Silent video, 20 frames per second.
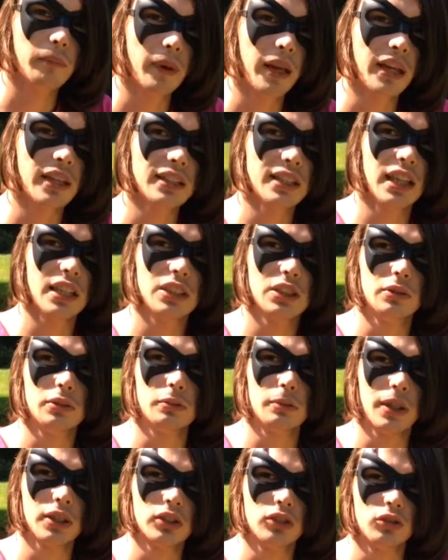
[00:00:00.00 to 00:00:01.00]
Bane then
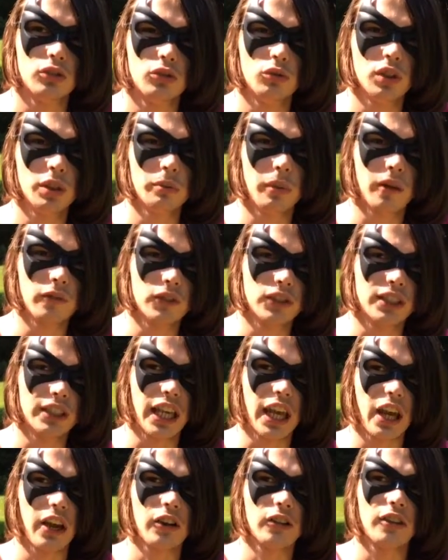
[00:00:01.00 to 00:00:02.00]
spends 3 months
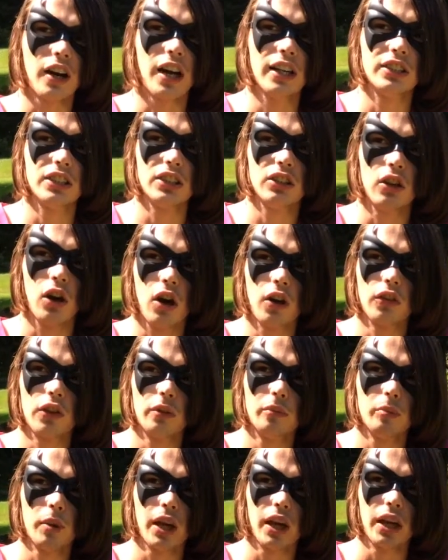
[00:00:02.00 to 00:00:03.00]
terrorizing
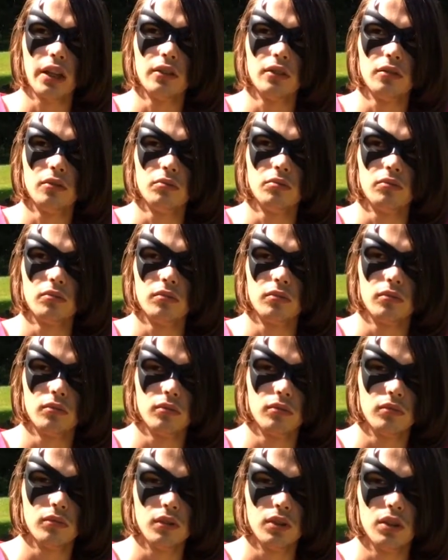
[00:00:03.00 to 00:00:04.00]
Gotham and
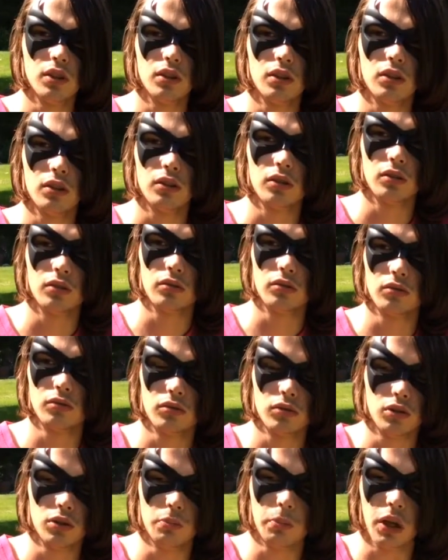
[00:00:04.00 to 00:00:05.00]

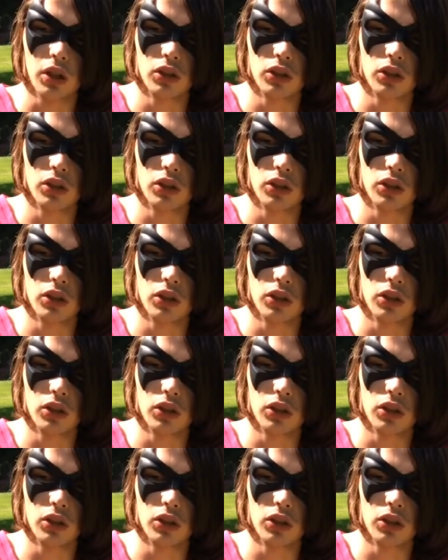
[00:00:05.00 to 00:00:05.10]
a